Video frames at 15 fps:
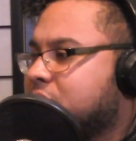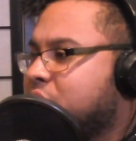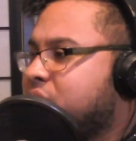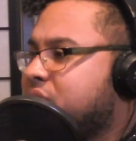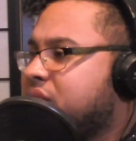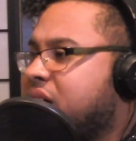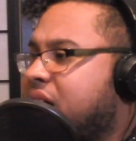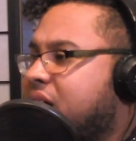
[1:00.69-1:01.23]
he
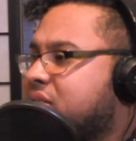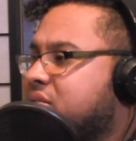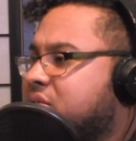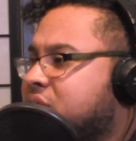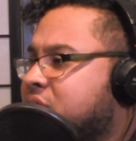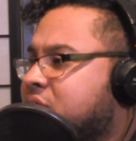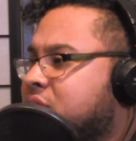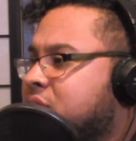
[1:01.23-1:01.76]
was in
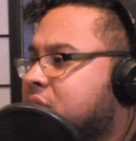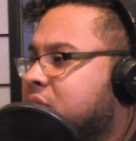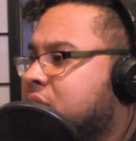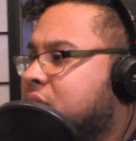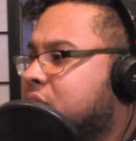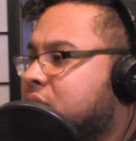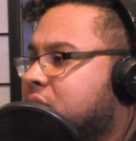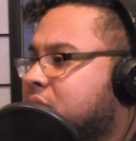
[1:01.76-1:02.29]
Hostel.
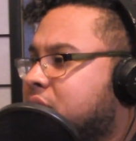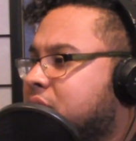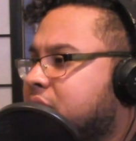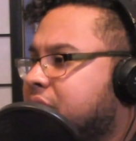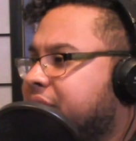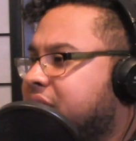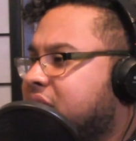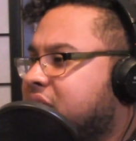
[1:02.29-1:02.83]

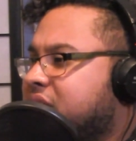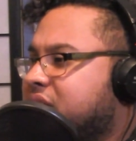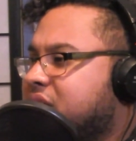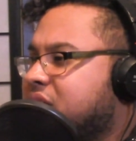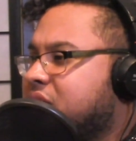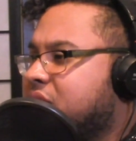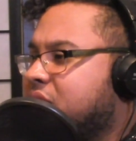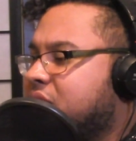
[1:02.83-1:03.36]
I think he's
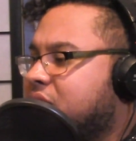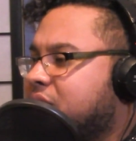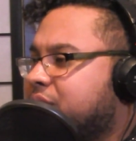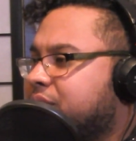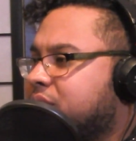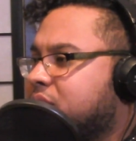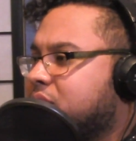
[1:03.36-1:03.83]
in a